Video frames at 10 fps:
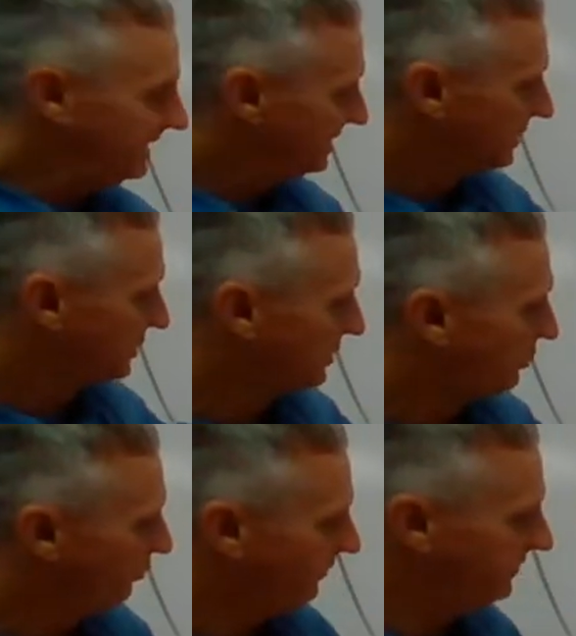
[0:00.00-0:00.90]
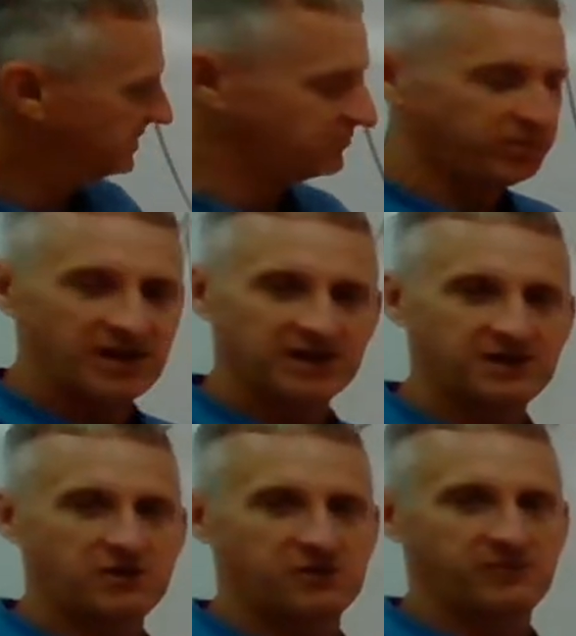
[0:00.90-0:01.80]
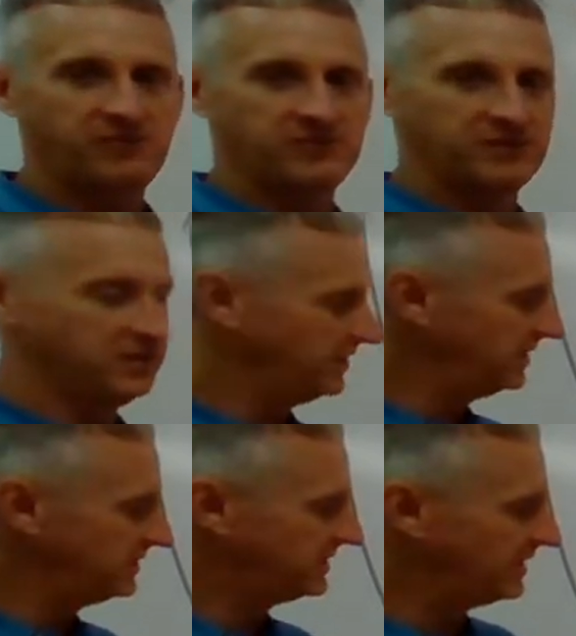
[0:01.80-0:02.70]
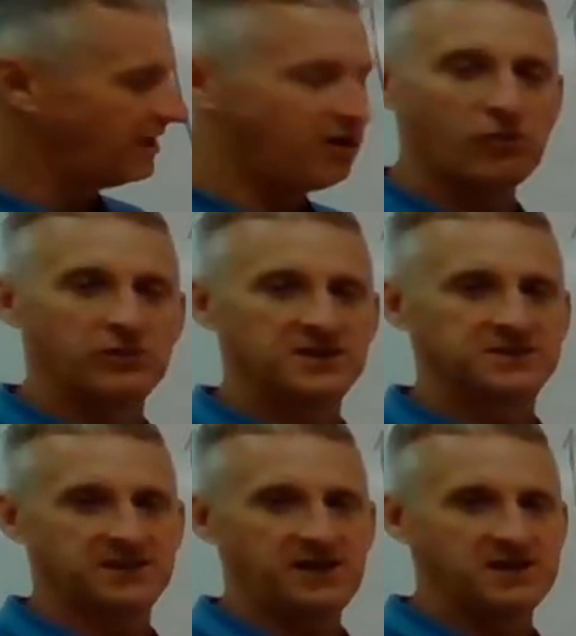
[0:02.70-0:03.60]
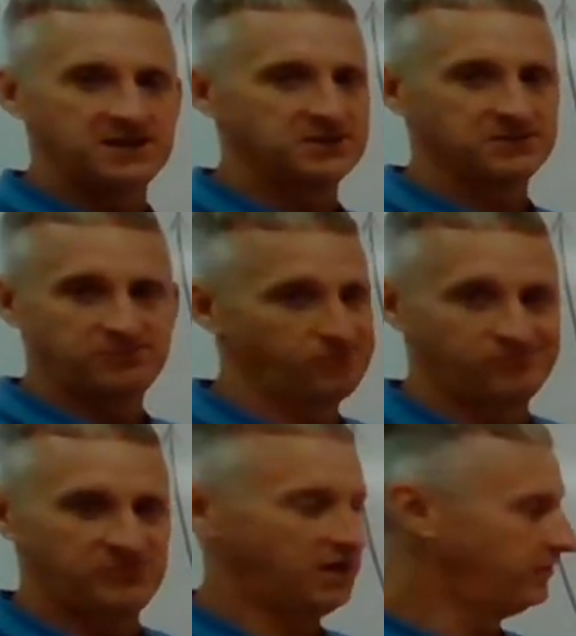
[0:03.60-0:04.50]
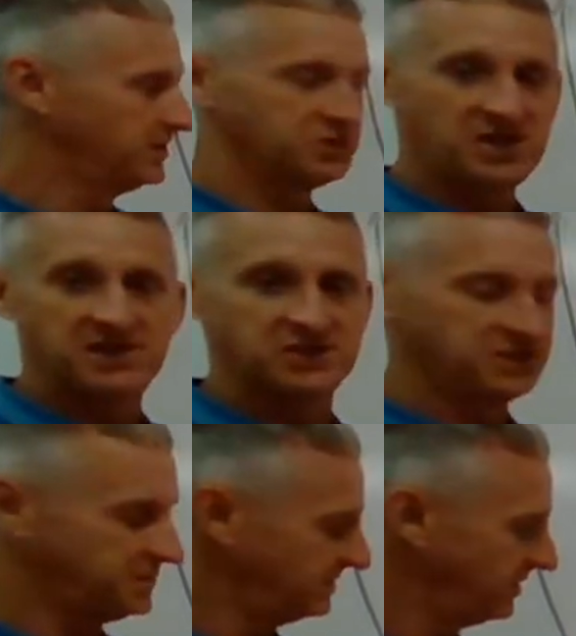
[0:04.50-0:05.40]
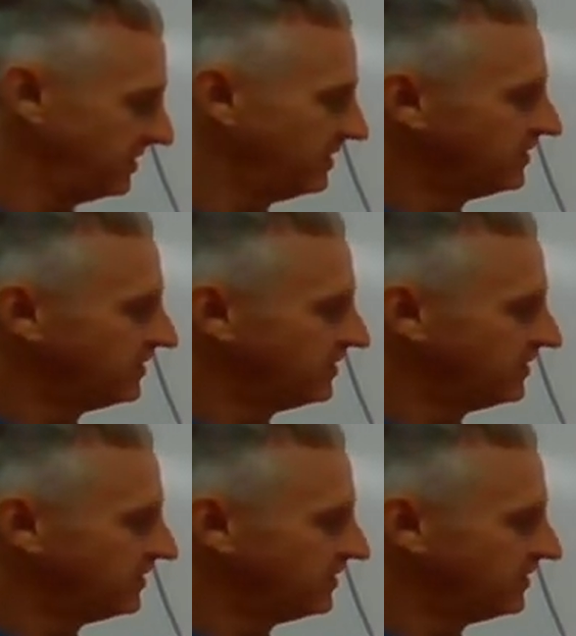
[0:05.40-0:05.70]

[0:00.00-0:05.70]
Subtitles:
Is the slope of this black curve, is it always 8? No, it changes.